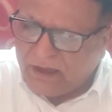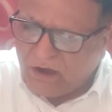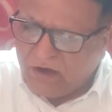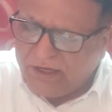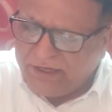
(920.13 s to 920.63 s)

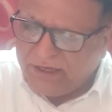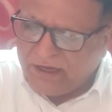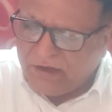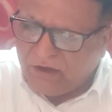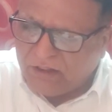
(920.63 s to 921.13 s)
All
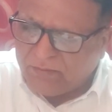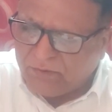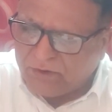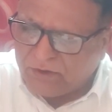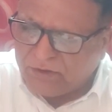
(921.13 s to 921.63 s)
India Law
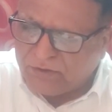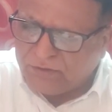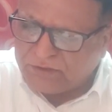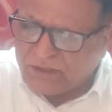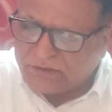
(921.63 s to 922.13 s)
Reporter
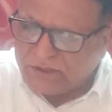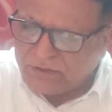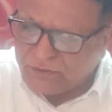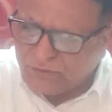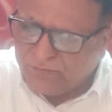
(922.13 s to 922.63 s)

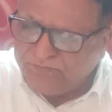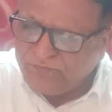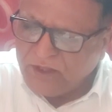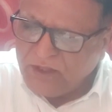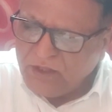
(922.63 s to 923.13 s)
2002,
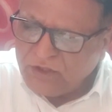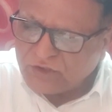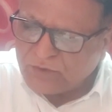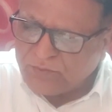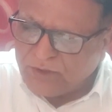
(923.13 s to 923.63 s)

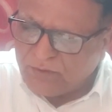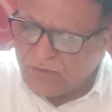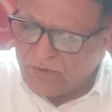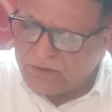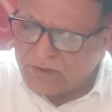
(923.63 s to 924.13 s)
Supreme
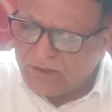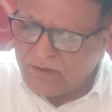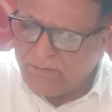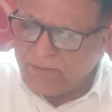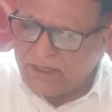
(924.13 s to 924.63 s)
Court,
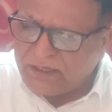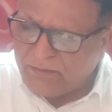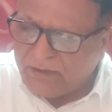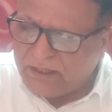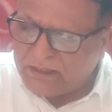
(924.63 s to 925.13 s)
page
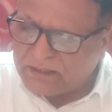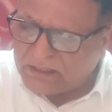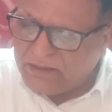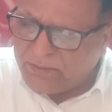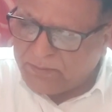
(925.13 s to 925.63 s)
number
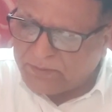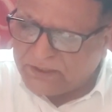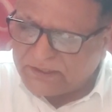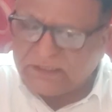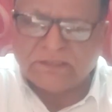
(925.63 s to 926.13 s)

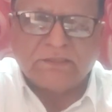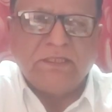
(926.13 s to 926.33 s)
356.